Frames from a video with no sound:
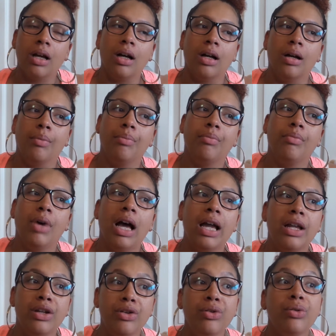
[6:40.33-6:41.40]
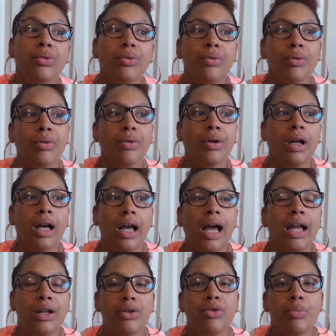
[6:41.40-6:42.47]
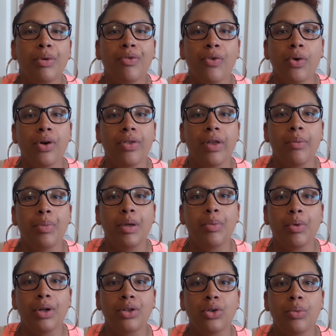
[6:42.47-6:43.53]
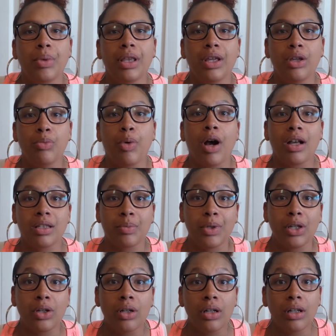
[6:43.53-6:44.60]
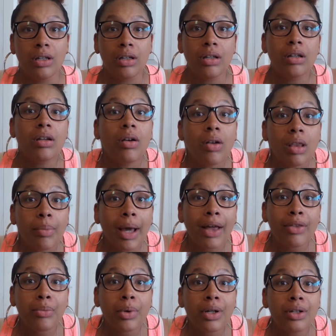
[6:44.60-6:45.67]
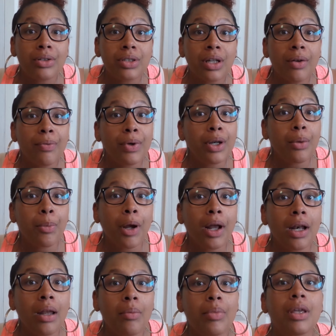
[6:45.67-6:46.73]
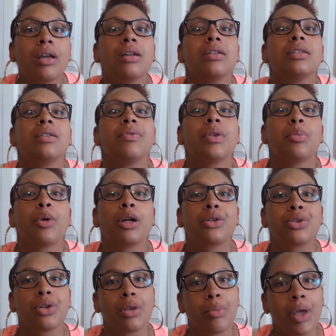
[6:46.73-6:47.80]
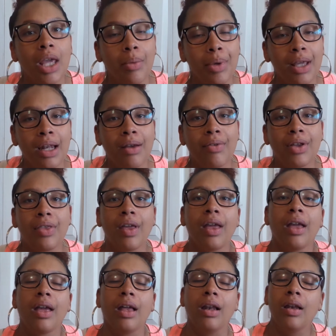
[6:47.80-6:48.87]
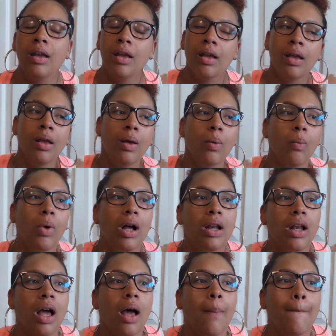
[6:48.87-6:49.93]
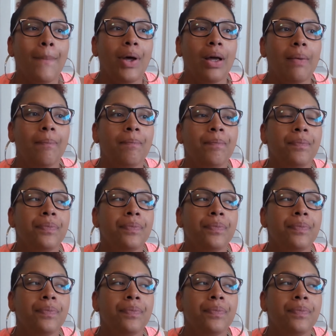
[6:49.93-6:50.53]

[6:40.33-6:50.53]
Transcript: I knew before that people had told me that you possibly could go to the bathroom on yourself when you're pregnant because of the pressure of the baby and everything and whatnot, but